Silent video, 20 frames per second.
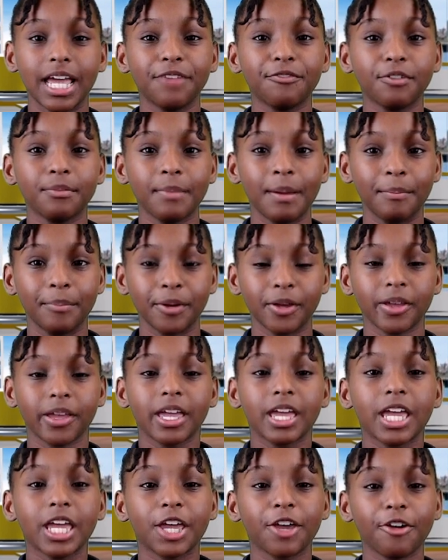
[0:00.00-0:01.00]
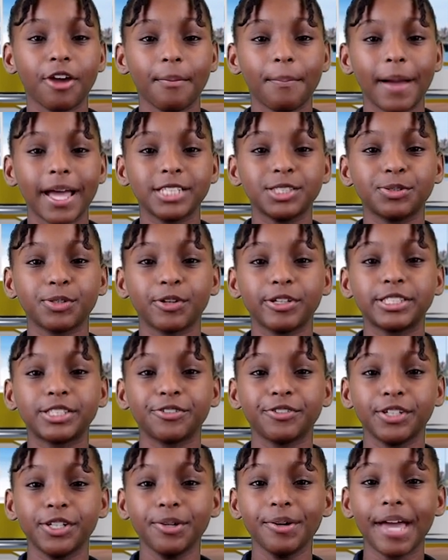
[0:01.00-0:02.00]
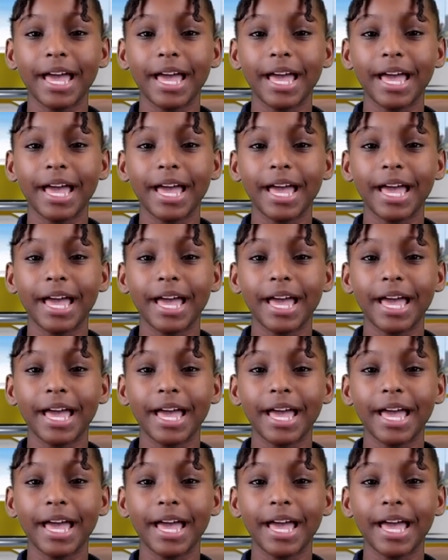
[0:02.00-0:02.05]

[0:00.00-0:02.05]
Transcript: And remember, here at Pines, we're going to renew